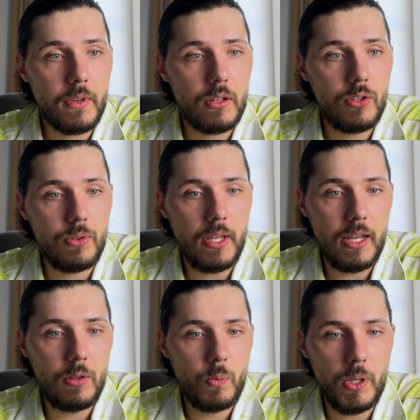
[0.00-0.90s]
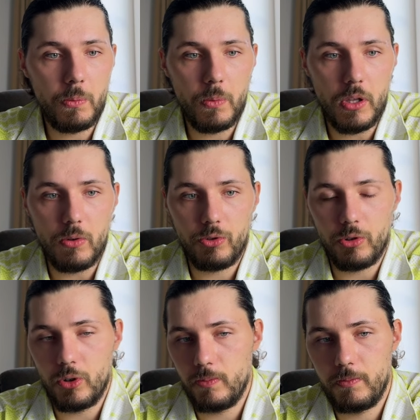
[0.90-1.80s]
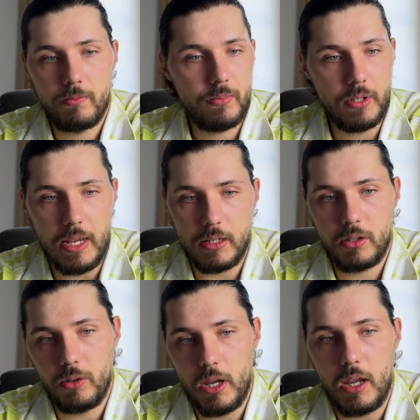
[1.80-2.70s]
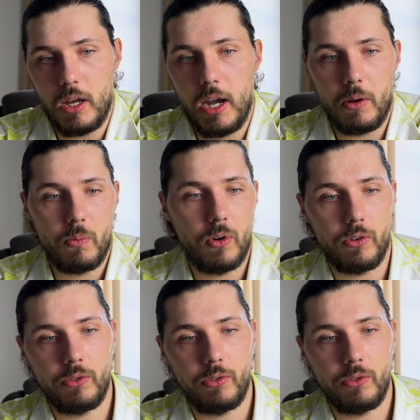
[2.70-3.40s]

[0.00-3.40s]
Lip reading: So then when a user says, okay, I want